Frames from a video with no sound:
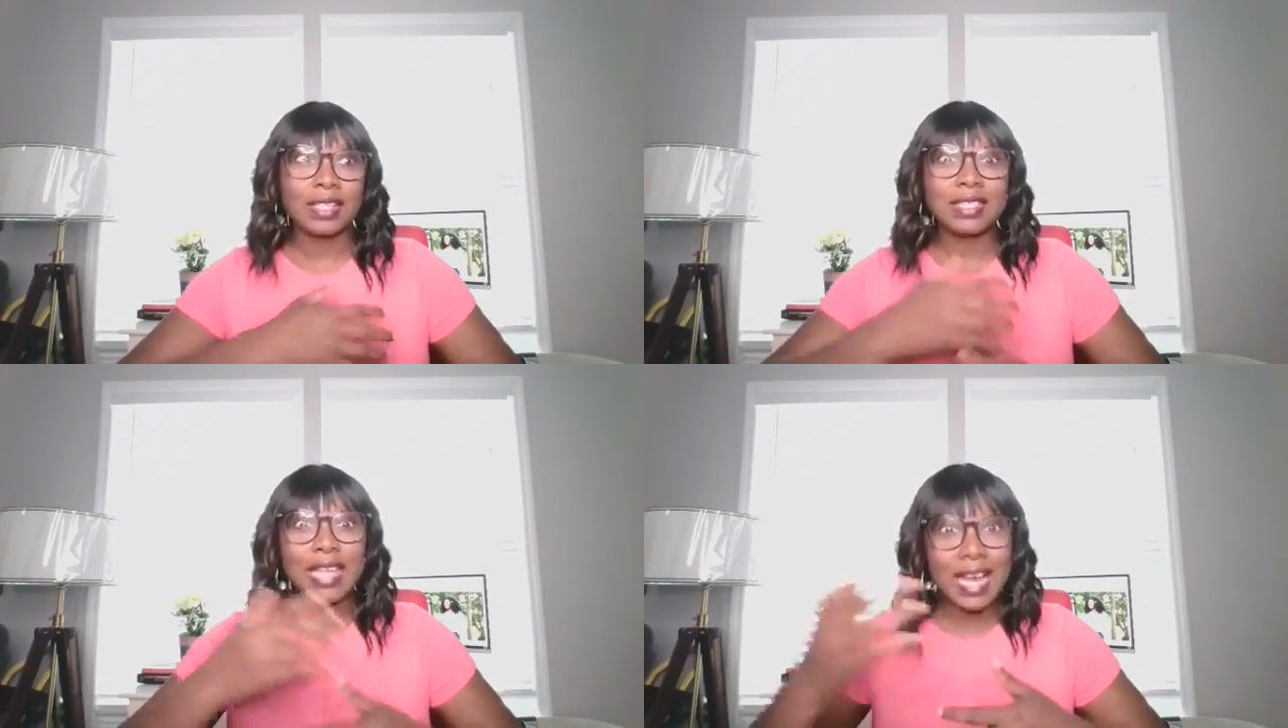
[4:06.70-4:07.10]

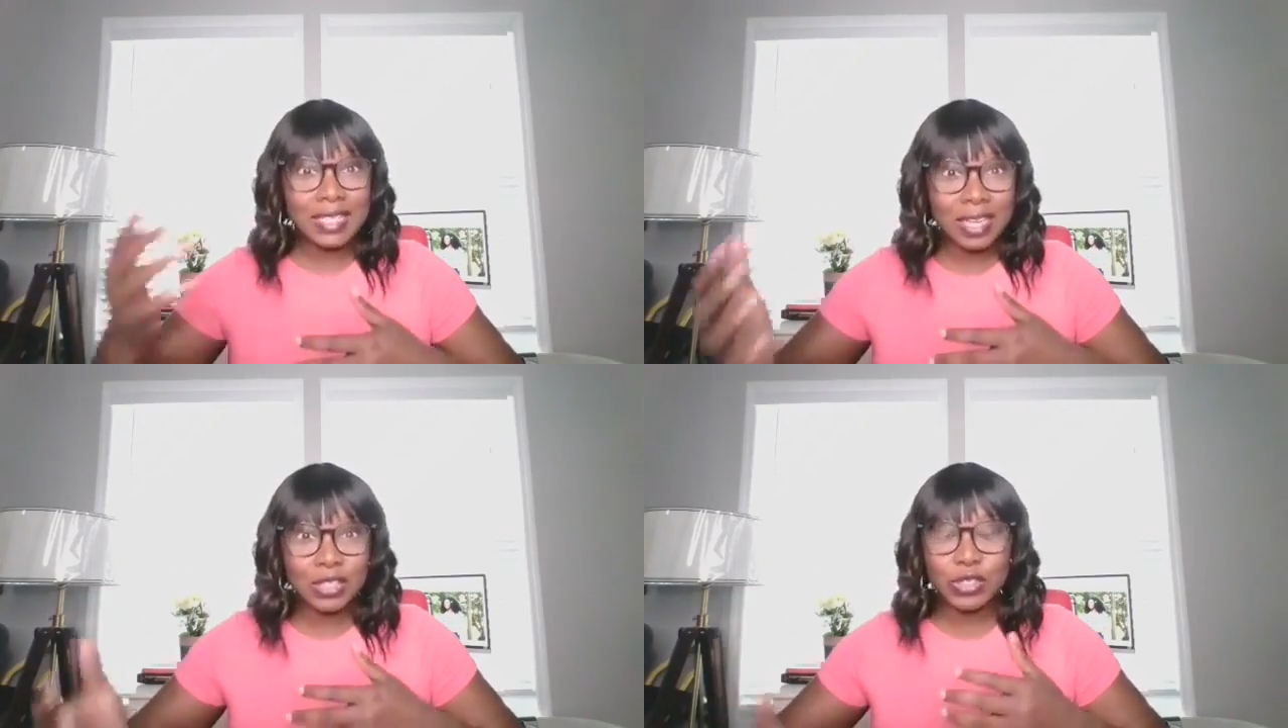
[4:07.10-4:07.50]

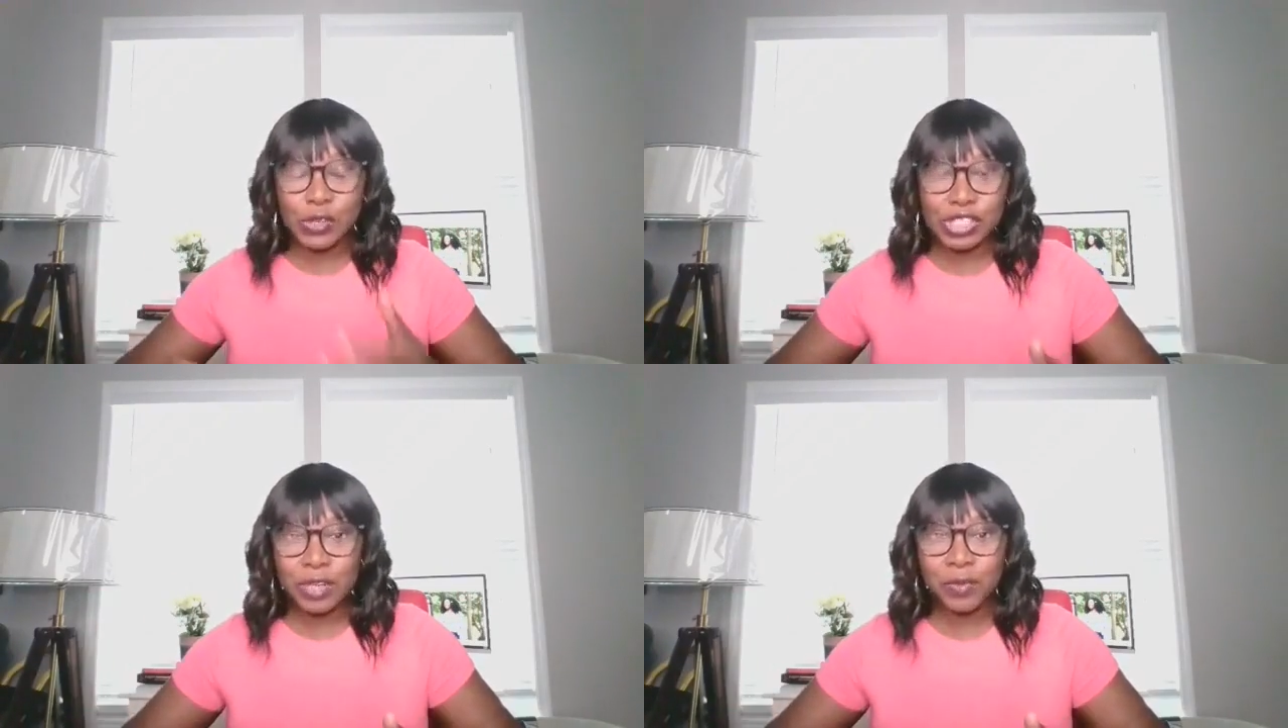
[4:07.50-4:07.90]
debt
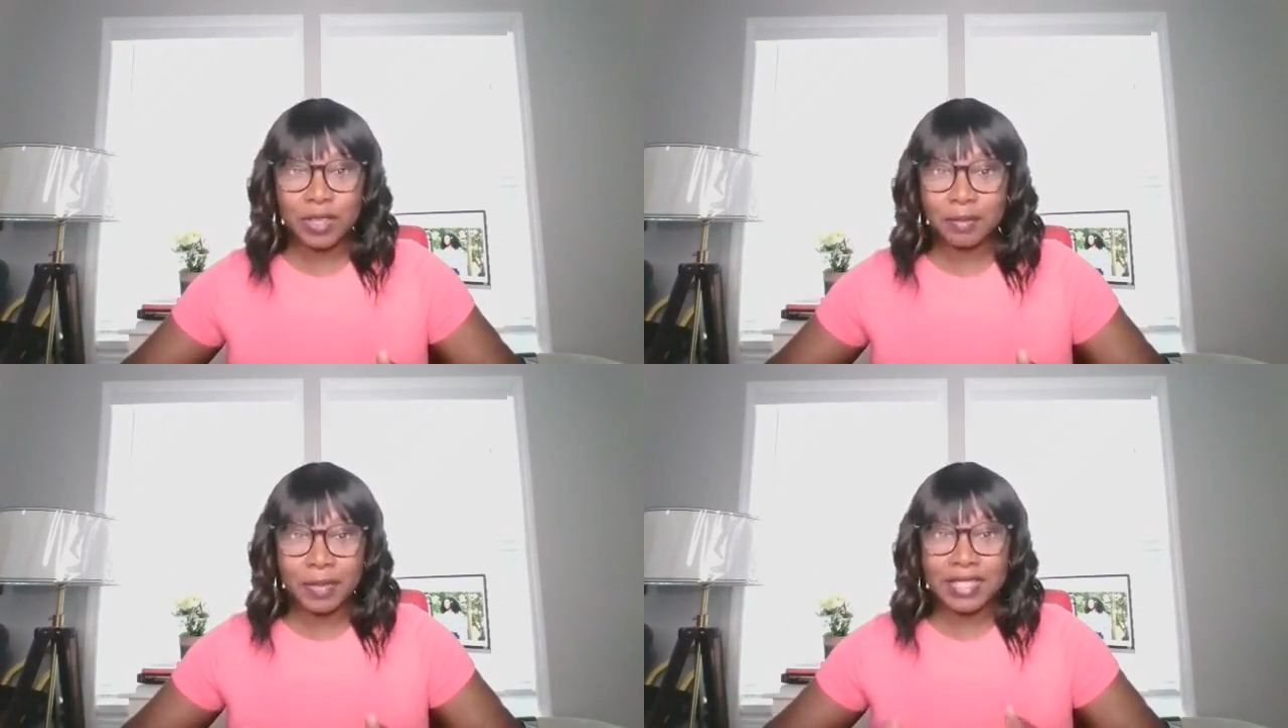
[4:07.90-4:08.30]
associated
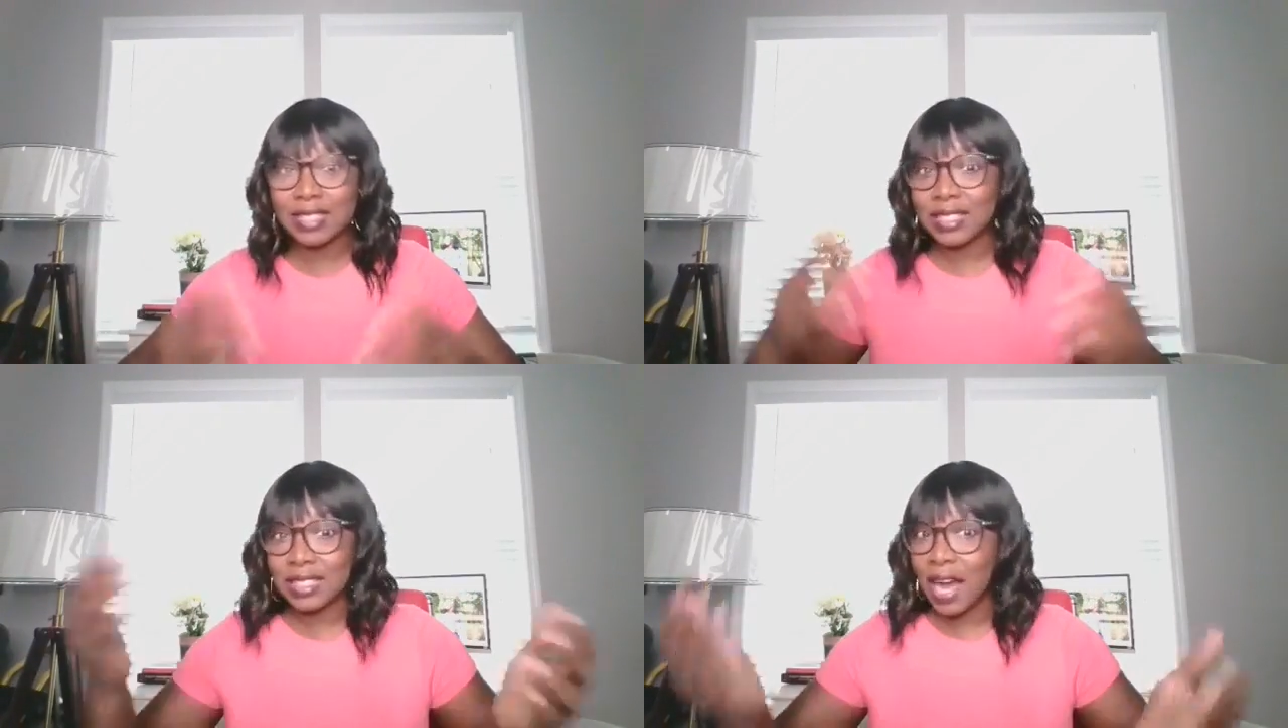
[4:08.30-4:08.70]
with the
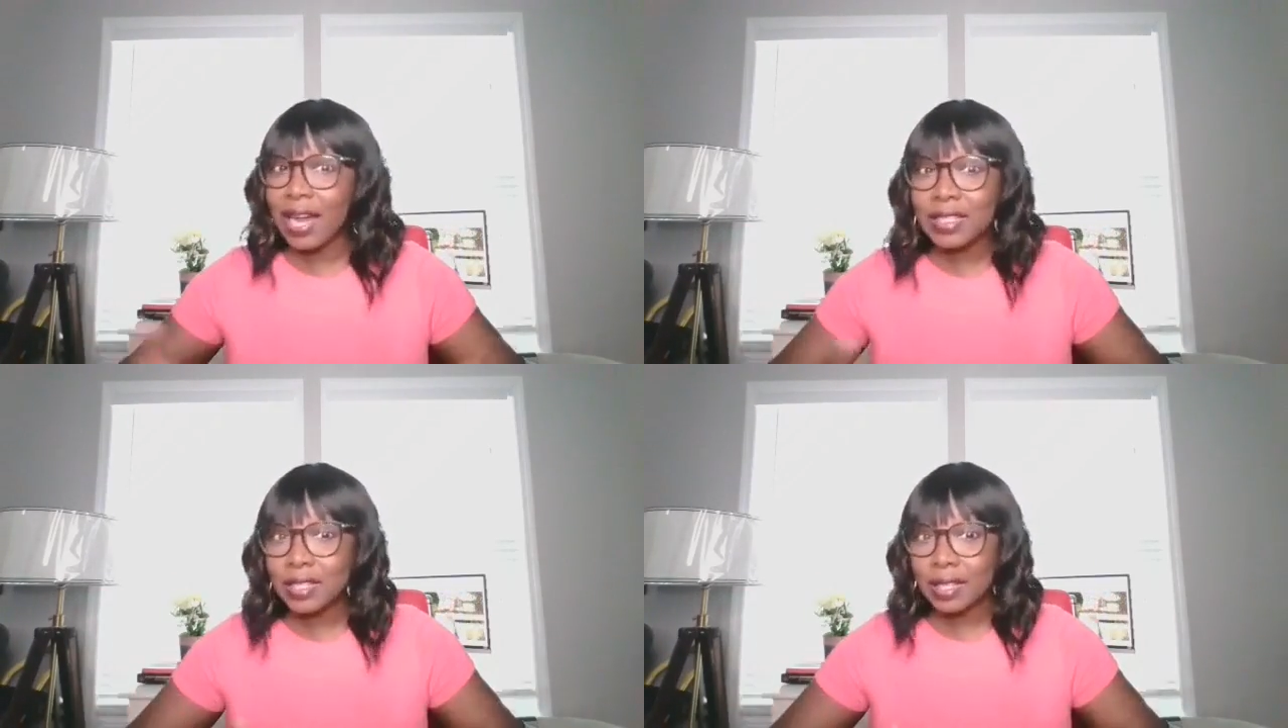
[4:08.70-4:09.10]
business
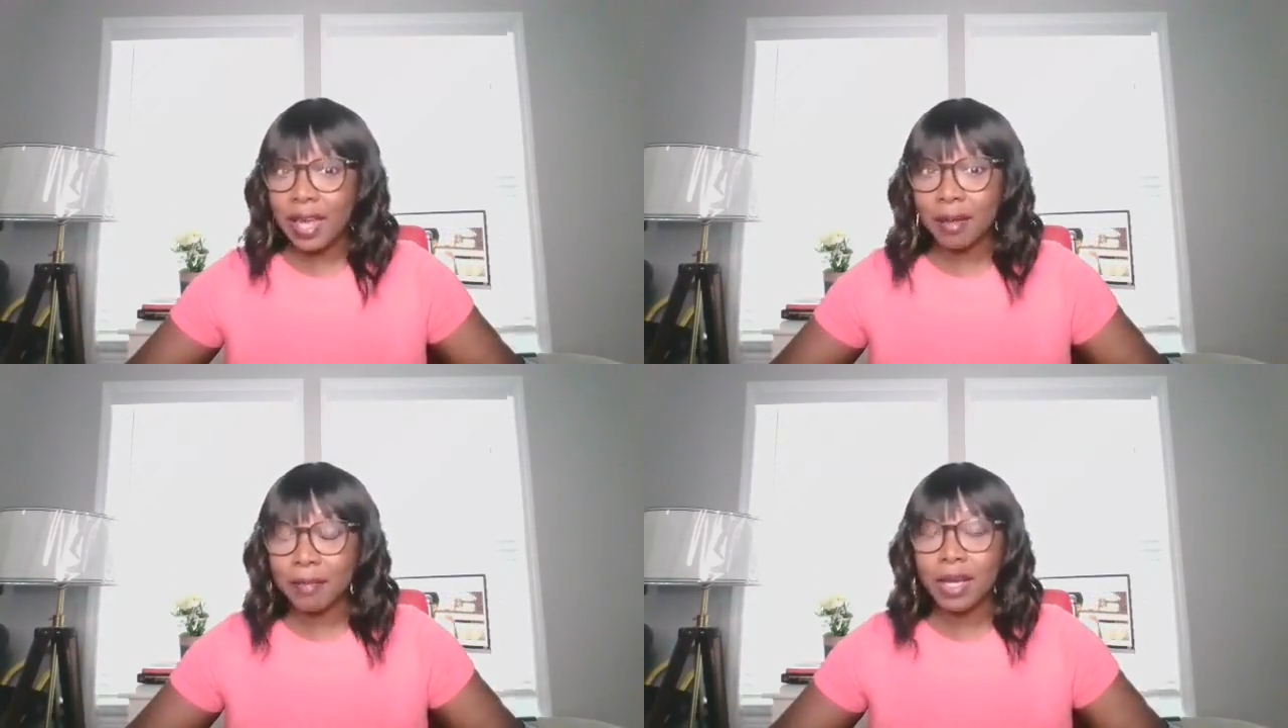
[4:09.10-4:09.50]
tied to
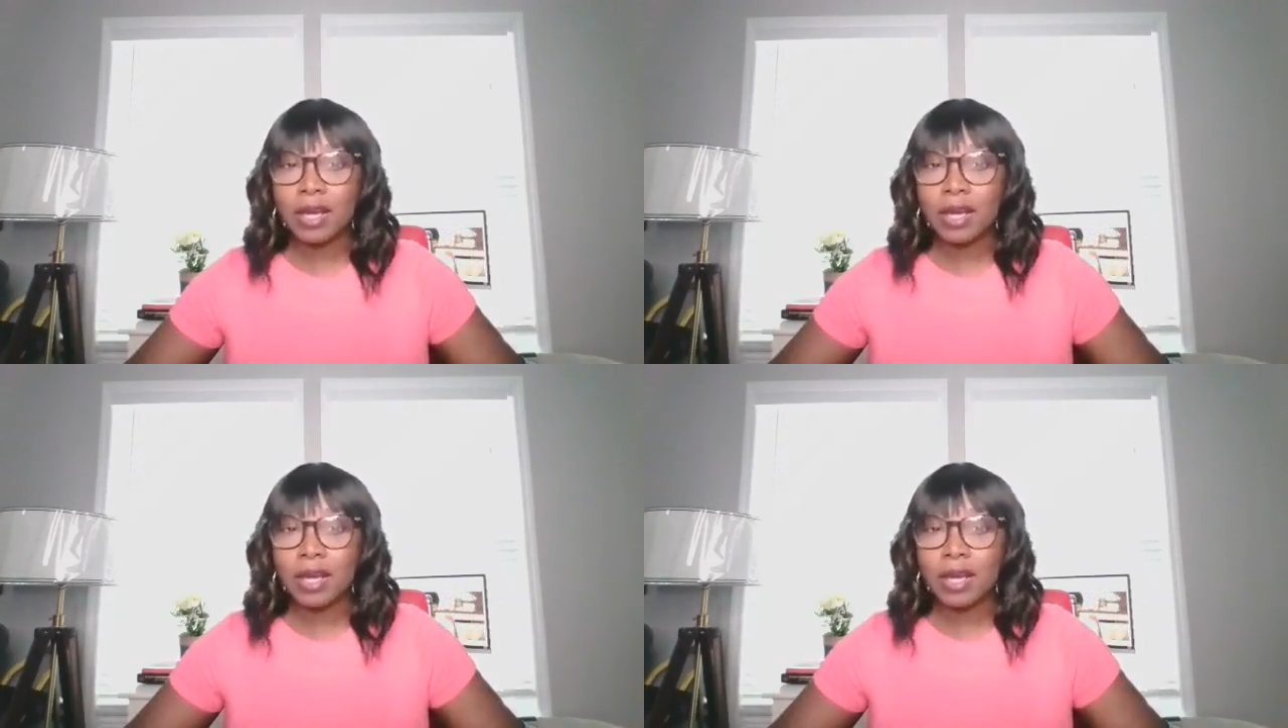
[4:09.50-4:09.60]
them.